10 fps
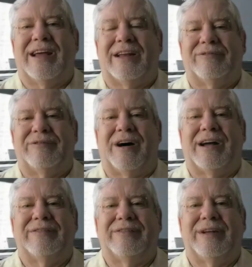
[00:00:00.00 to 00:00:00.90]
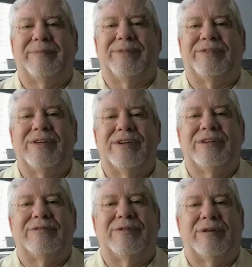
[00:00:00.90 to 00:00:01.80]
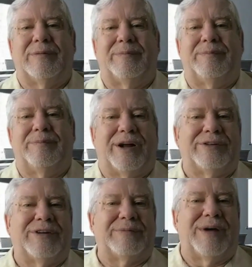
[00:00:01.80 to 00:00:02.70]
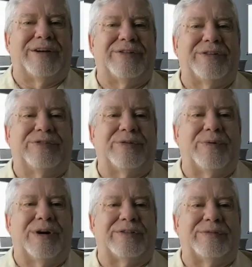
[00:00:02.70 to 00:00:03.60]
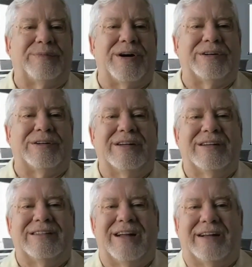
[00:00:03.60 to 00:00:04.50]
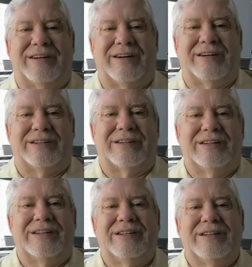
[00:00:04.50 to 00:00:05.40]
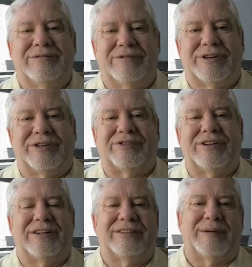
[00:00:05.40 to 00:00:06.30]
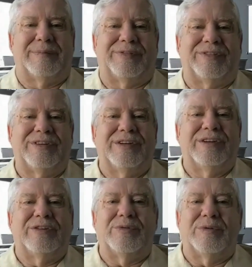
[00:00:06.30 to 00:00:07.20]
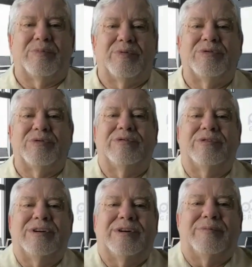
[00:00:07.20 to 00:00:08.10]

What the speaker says: and 5 tips for project managers to work smarter, not harder, for additional tips to improve